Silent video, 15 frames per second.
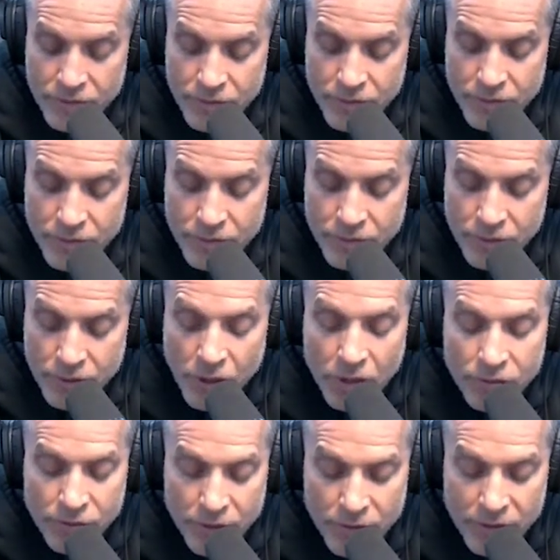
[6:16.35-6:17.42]
mm -hmm. you
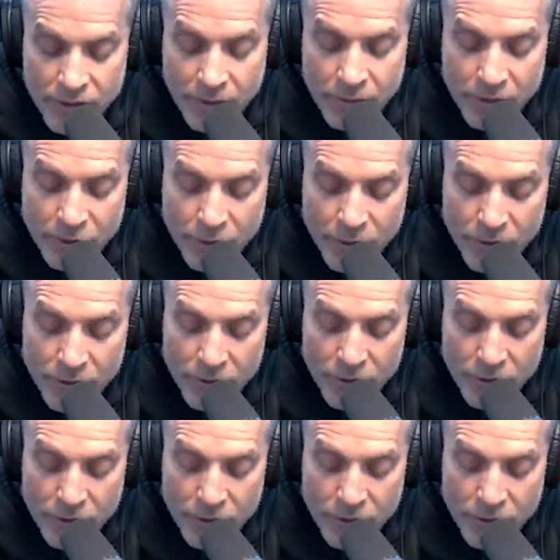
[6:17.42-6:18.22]
glossed over something too easily.